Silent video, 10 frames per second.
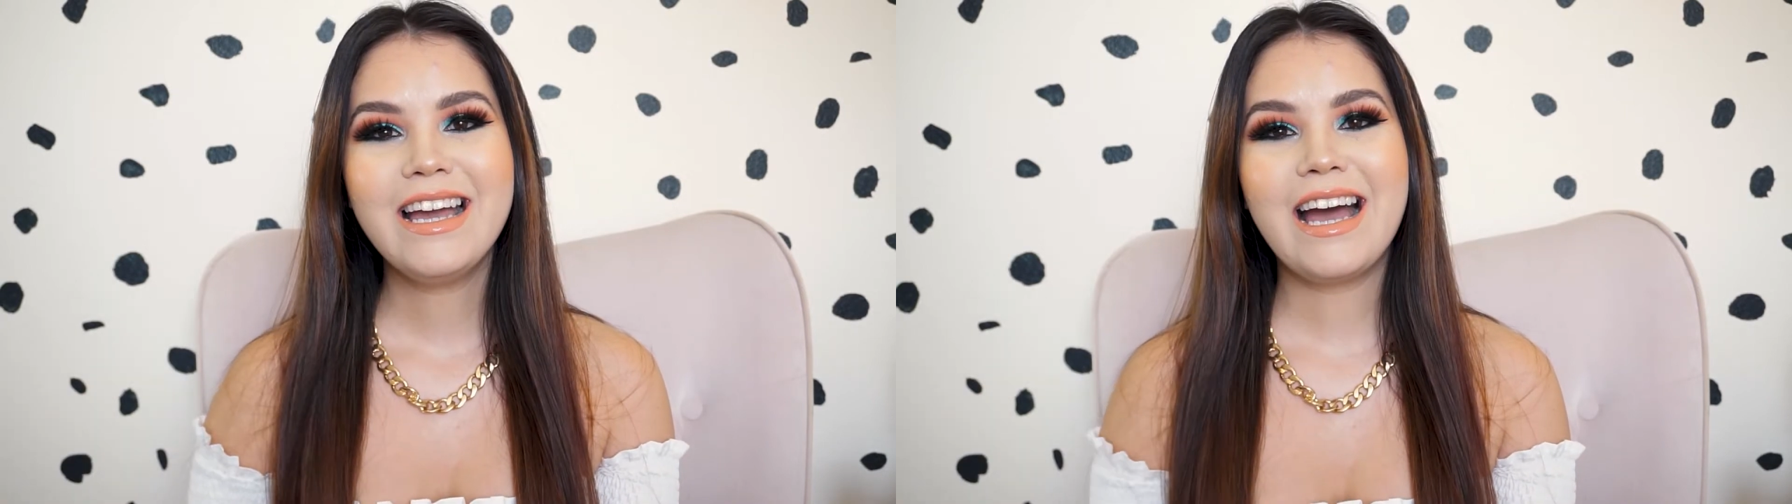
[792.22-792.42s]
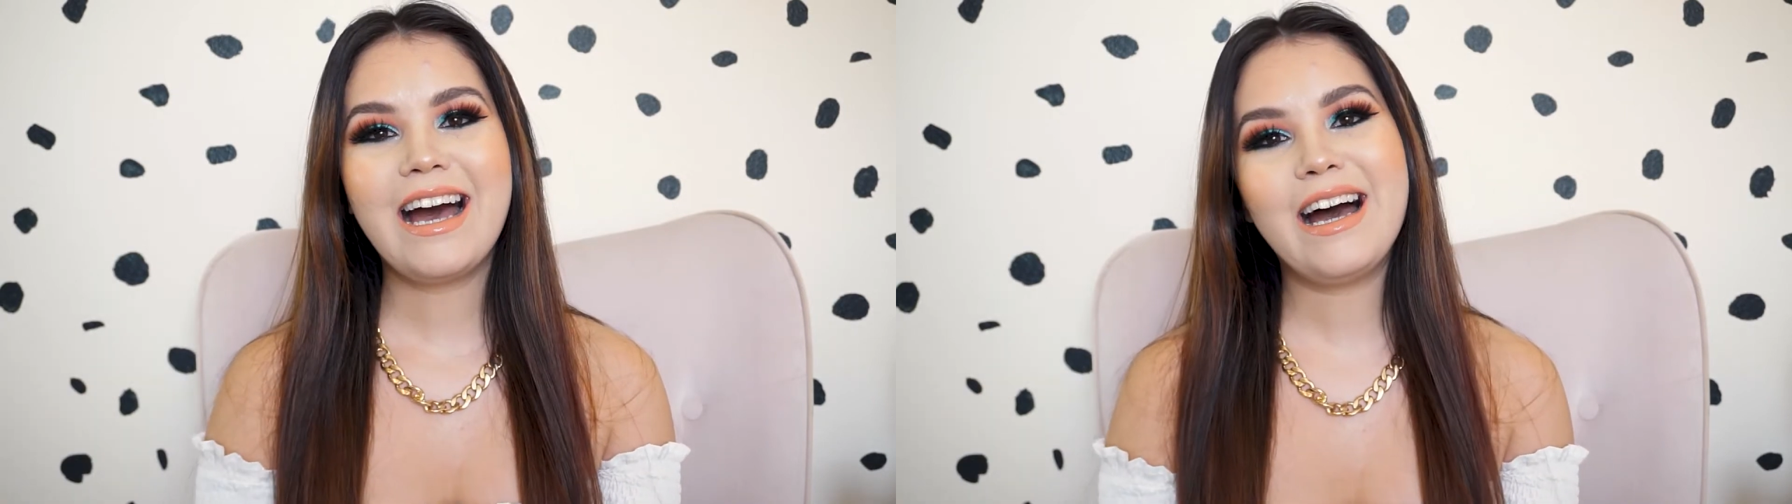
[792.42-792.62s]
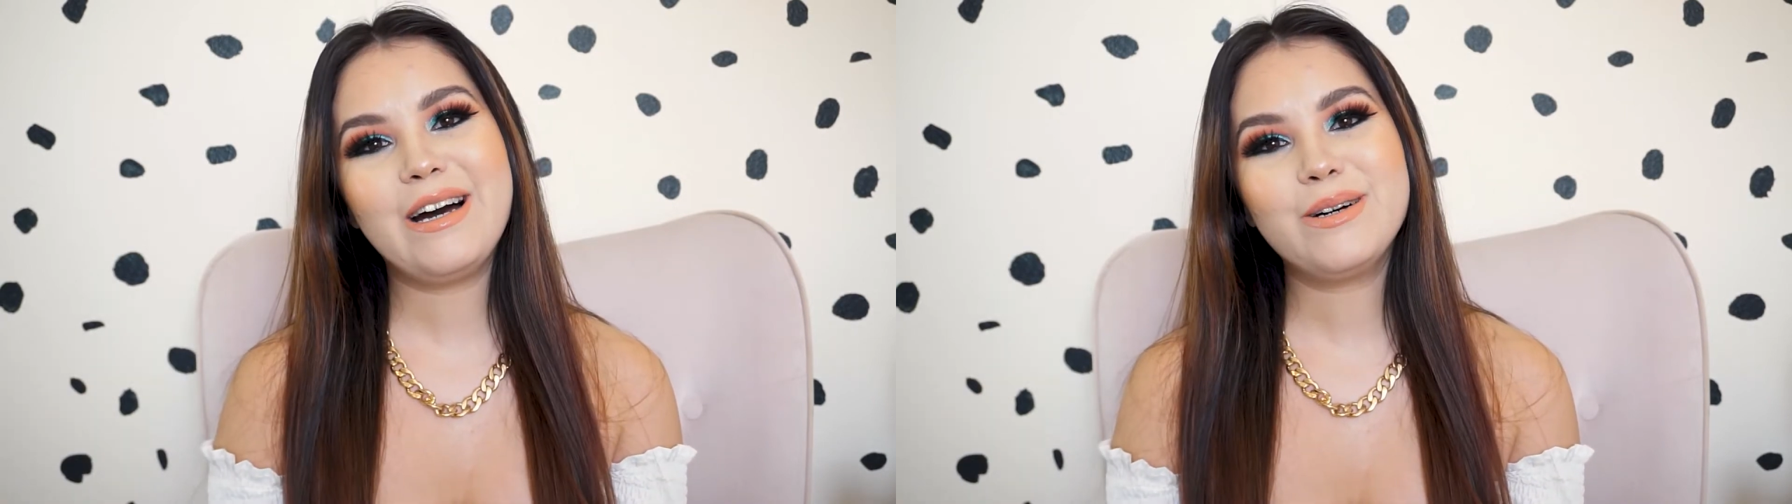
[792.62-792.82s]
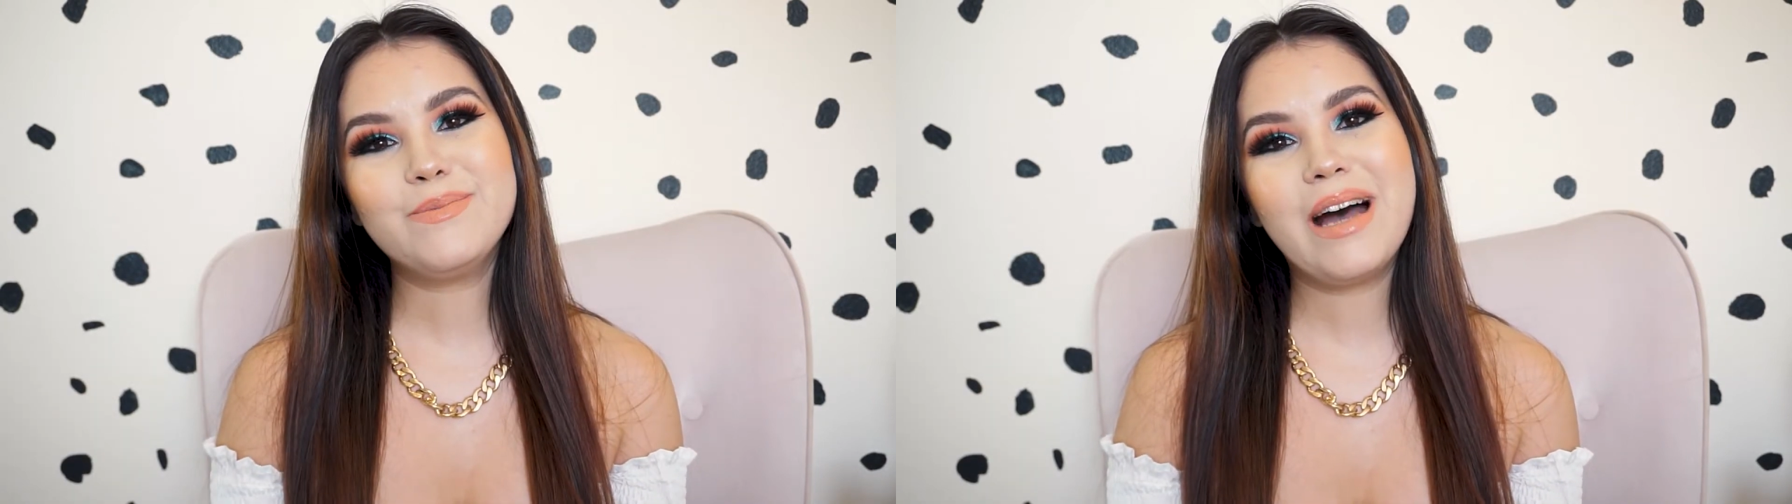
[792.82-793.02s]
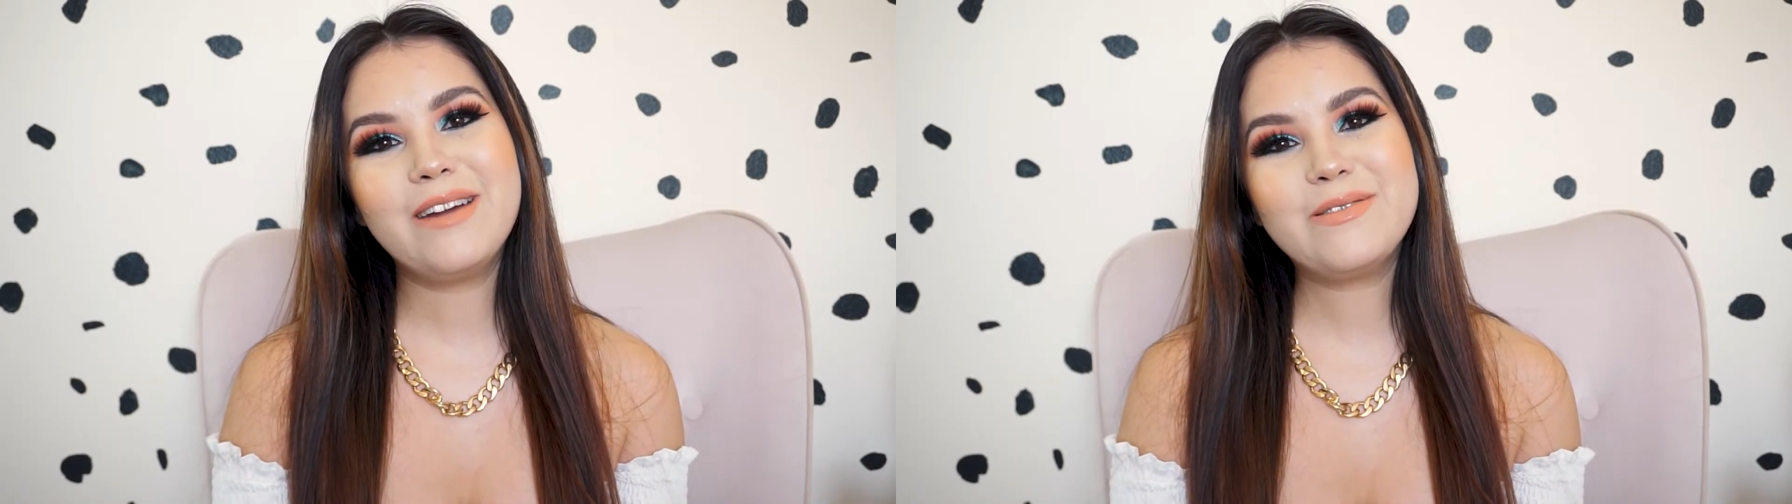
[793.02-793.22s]

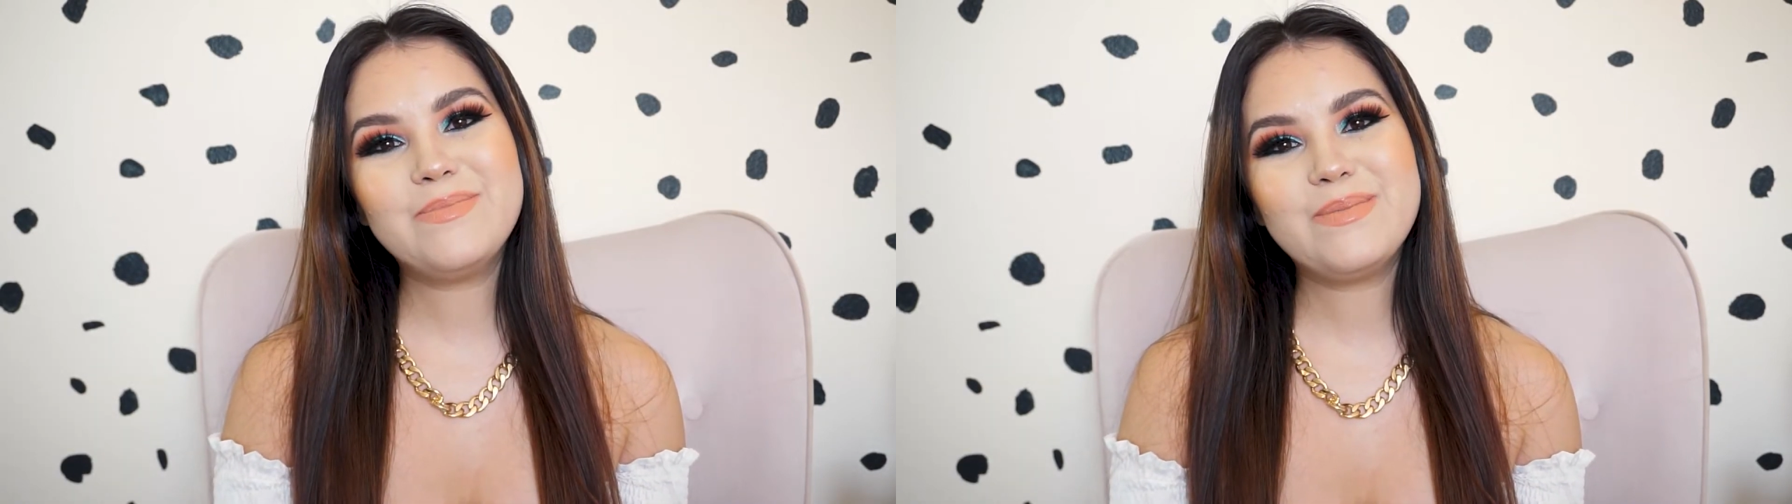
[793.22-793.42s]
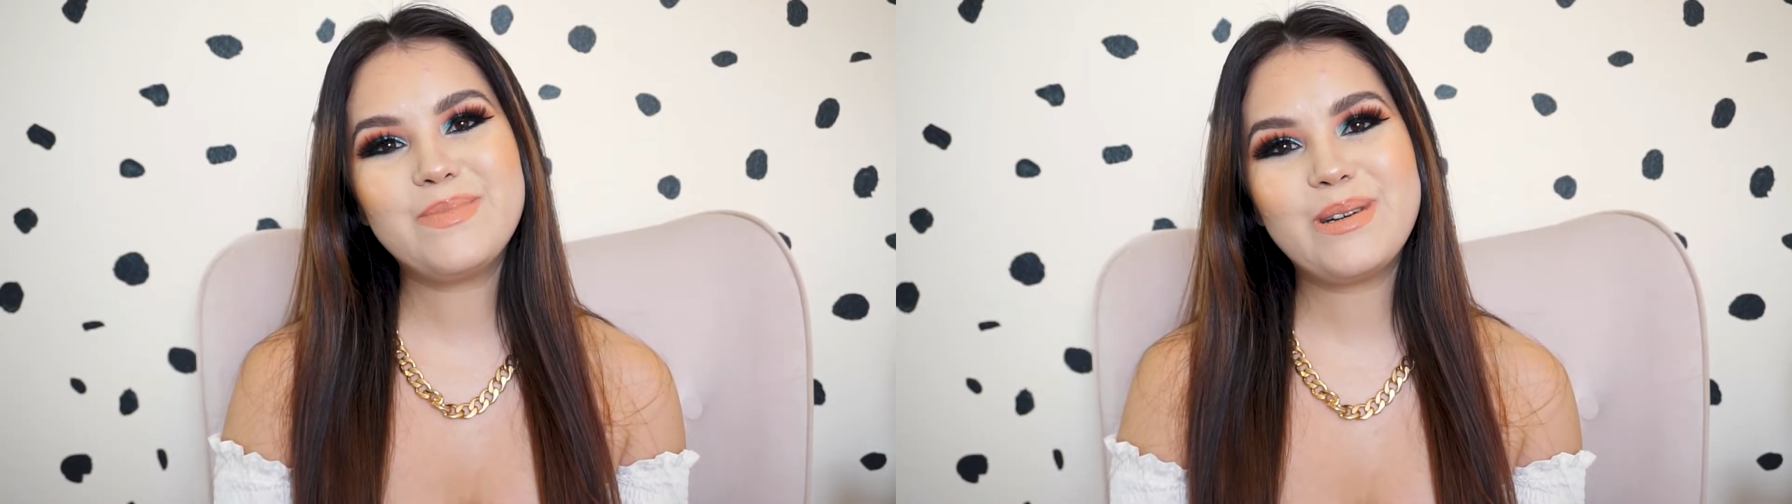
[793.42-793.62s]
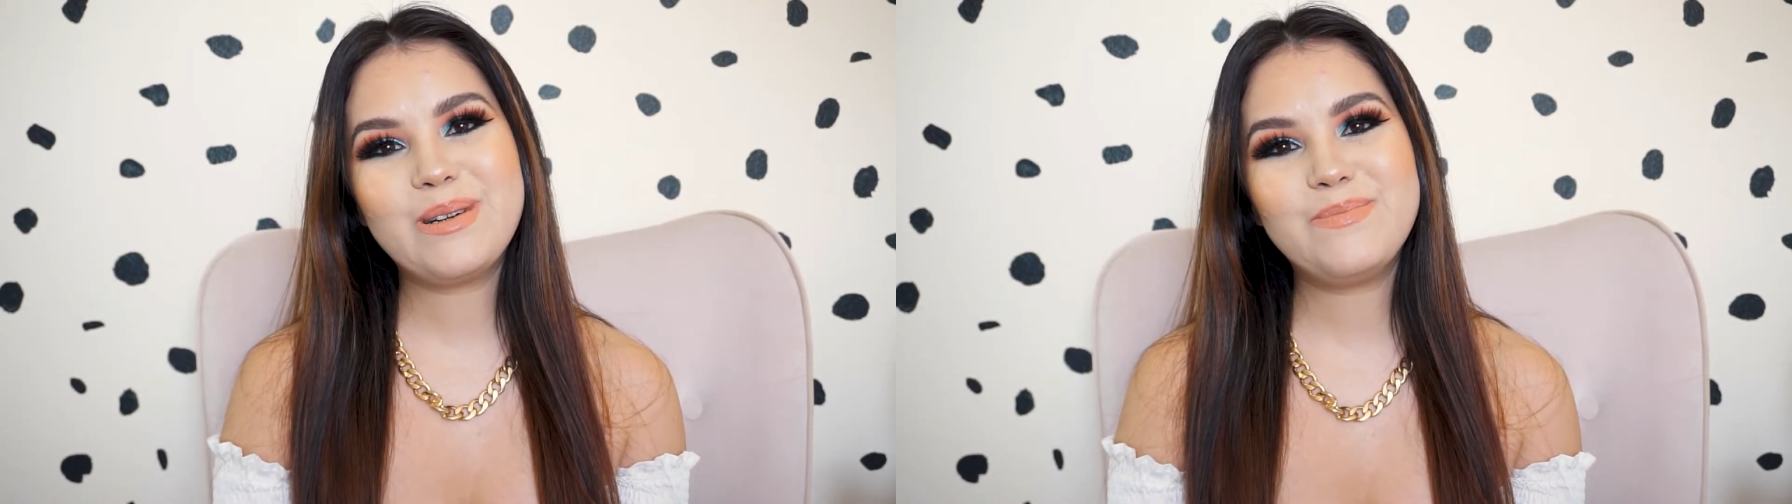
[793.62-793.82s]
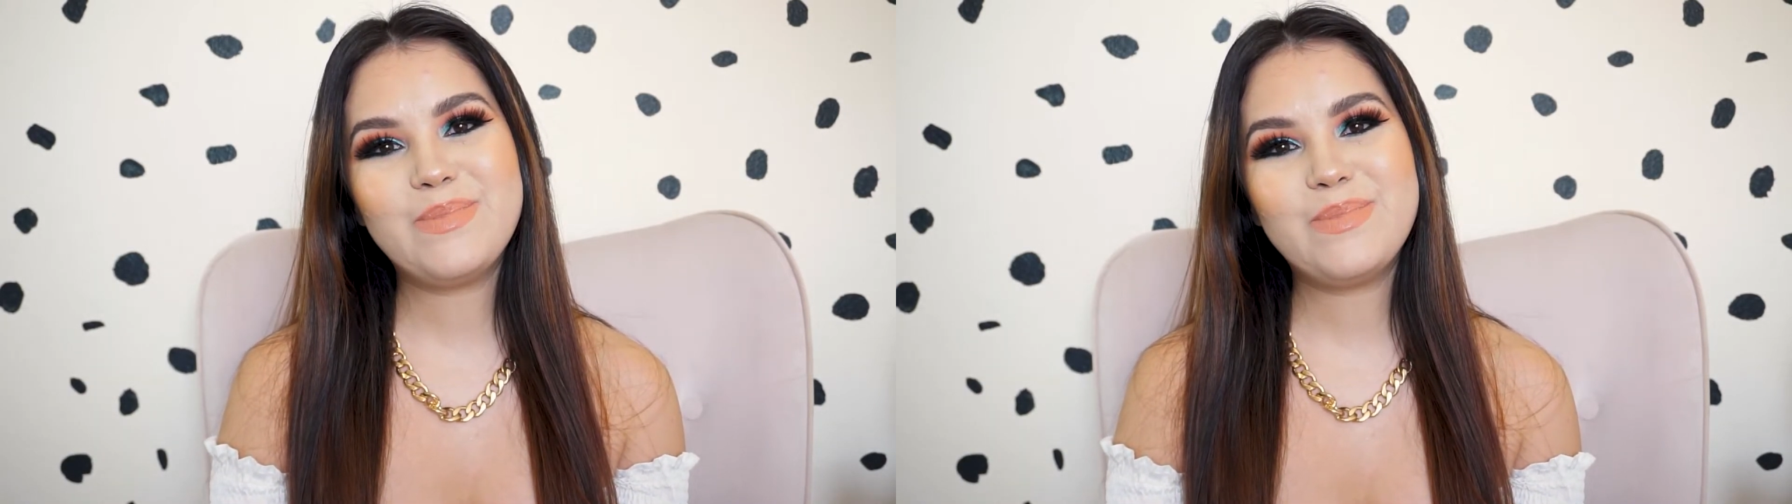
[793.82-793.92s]
I remember